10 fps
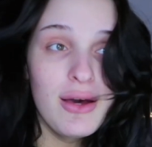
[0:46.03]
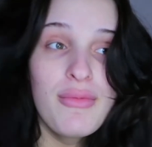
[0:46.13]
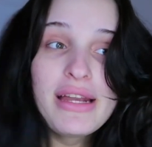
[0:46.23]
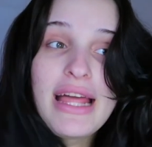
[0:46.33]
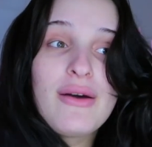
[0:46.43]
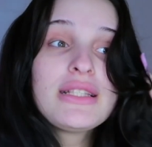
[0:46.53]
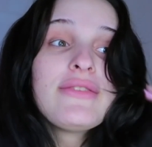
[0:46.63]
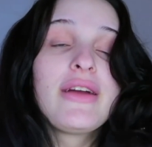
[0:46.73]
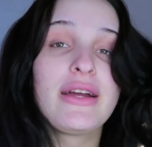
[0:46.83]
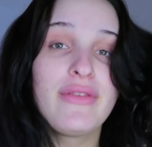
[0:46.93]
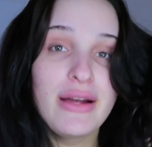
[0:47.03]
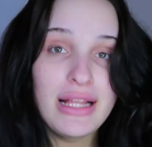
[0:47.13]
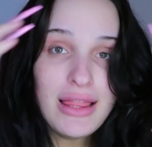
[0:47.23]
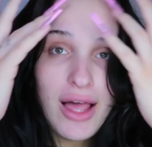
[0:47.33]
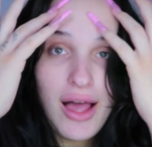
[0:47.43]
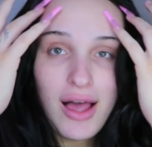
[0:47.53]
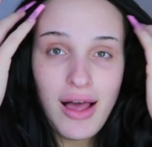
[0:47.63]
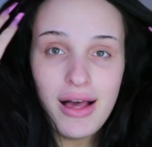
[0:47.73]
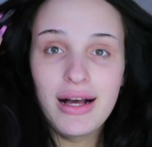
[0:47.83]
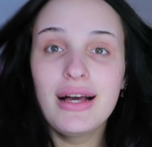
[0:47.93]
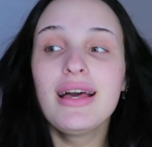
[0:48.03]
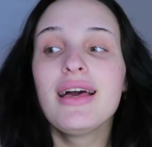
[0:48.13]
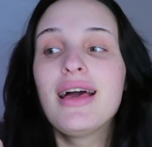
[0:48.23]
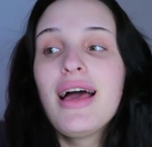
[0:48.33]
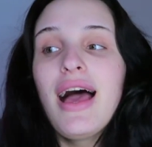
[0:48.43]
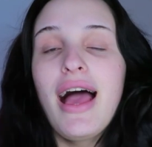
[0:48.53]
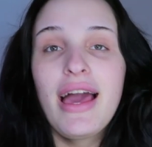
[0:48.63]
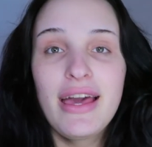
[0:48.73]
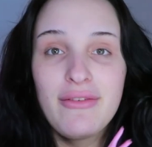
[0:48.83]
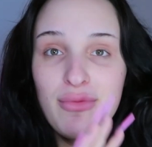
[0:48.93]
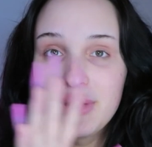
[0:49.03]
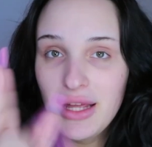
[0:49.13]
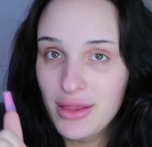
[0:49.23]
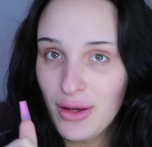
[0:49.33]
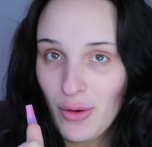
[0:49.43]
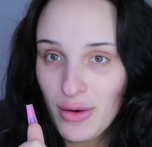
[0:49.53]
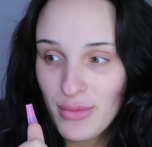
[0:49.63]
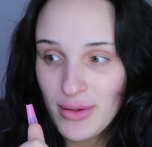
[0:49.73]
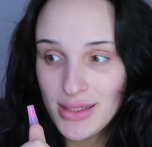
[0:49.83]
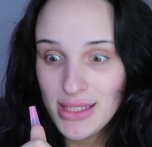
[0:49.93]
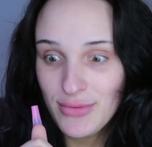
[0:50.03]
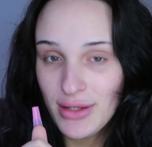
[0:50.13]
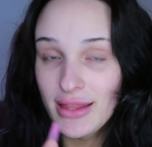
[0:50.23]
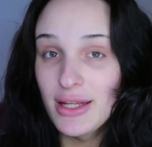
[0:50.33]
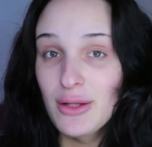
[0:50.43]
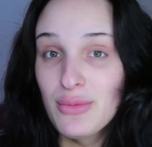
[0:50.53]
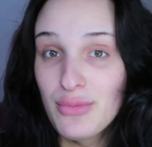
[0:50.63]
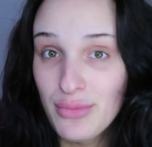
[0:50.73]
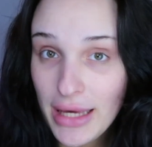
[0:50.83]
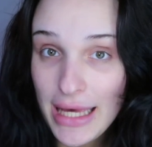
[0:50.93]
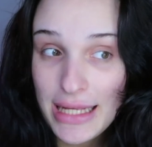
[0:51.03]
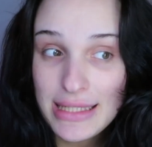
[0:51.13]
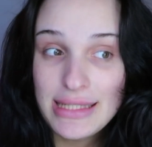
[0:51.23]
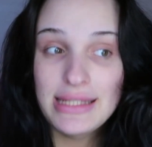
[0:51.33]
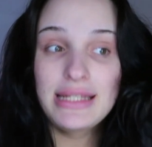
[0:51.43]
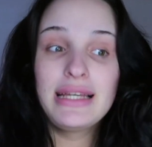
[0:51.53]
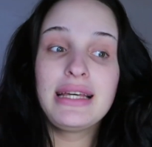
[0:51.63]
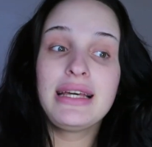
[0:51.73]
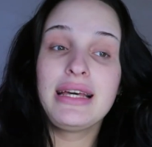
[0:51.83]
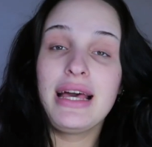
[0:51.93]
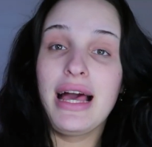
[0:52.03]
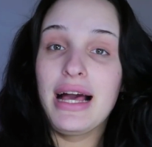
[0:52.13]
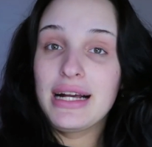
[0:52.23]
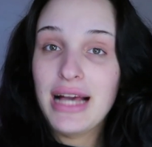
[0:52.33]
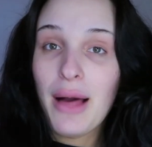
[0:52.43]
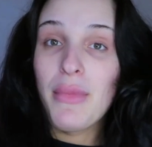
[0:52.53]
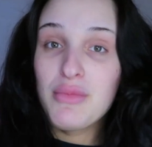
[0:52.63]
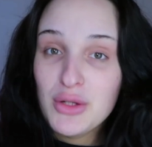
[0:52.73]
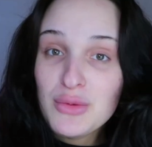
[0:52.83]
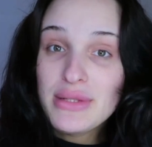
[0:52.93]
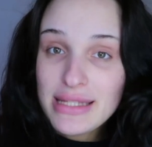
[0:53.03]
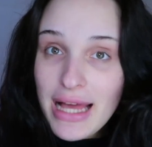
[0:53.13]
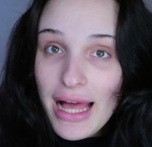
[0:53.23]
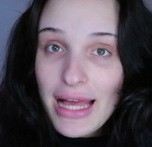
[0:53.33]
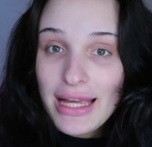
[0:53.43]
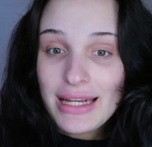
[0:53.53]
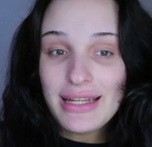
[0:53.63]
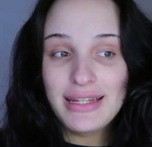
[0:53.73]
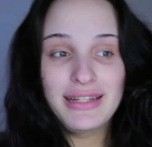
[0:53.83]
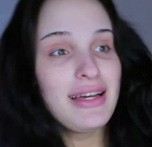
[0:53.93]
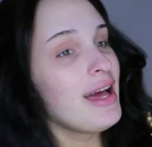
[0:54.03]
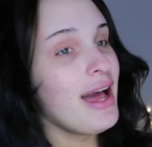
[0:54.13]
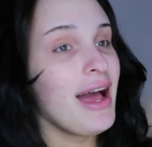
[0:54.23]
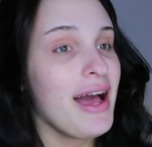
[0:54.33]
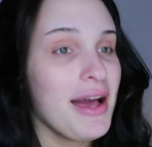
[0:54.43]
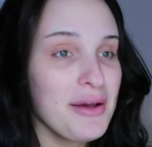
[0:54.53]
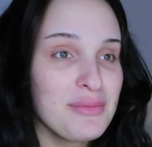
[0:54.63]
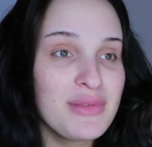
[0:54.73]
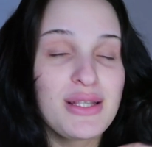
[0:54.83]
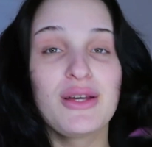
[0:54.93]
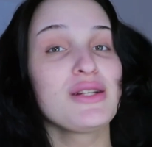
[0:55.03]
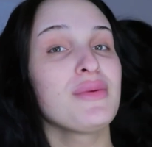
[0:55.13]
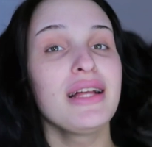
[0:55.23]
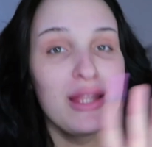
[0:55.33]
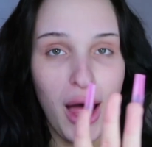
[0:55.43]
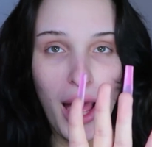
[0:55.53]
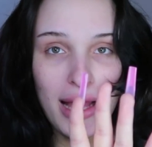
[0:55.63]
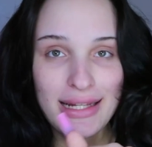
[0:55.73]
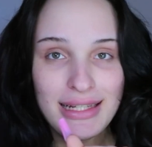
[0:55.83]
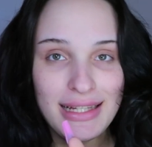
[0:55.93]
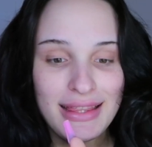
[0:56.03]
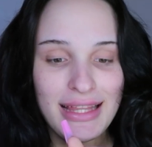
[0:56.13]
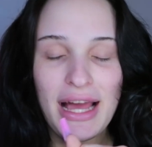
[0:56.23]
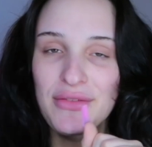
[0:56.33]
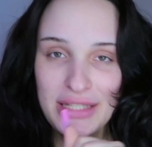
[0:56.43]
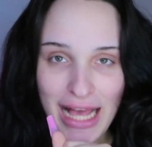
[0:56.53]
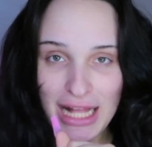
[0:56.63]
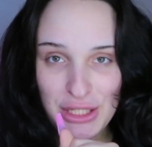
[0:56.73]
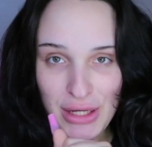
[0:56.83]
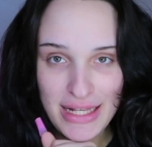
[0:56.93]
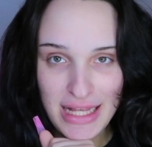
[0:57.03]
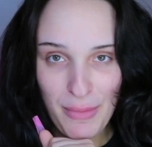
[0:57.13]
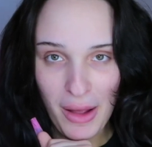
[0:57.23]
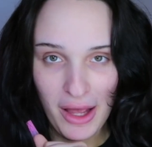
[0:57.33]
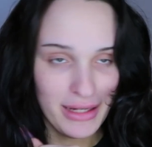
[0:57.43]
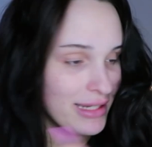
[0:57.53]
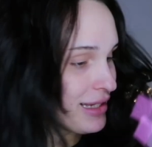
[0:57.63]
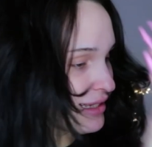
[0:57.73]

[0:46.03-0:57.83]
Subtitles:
but now it's very, very long. I've been on the hormones for a little bit, got my boobs done. So there's been a lot that I have to catch you guys up on.